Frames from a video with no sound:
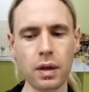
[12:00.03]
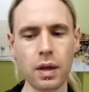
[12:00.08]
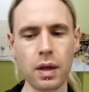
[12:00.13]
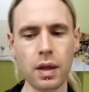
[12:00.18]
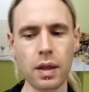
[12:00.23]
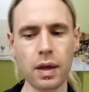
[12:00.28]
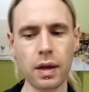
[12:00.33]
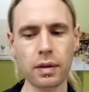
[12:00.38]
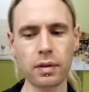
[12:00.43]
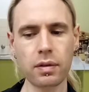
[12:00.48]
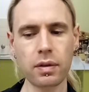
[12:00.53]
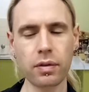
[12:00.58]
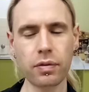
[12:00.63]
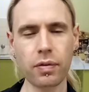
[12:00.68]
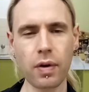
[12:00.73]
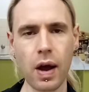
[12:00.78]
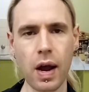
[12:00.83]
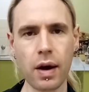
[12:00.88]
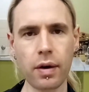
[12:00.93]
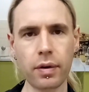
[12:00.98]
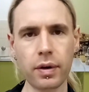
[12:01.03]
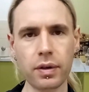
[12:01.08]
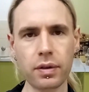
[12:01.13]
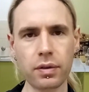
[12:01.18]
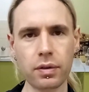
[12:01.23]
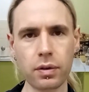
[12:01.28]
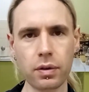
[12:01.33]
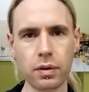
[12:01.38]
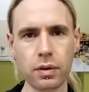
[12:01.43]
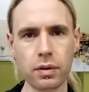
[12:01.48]
That's the fiery
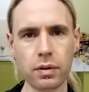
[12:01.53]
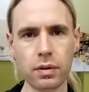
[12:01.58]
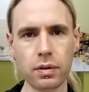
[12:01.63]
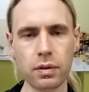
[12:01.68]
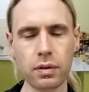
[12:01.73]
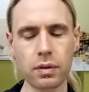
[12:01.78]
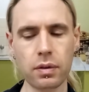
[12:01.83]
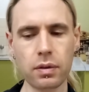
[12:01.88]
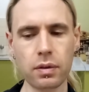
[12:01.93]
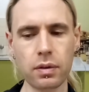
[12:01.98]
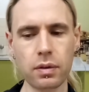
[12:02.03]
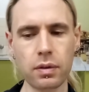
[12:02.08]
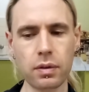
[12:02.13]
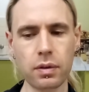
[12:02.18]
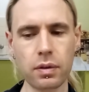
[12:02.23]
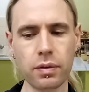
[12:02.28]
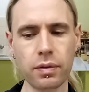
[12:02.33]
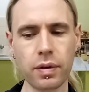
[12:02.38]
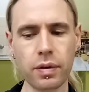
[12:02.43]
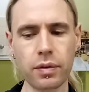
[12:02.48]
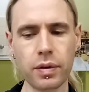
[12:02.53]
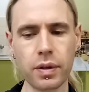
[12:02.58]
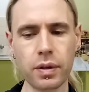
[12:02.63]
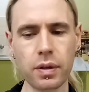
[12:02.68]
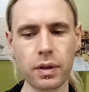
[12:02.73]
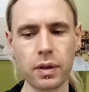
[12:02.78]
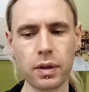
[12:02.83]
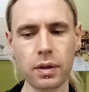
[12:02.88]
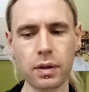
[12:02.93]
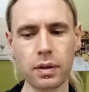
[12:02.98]
source of
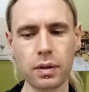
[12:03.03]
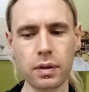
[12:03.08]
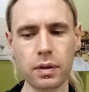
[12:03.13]
everything.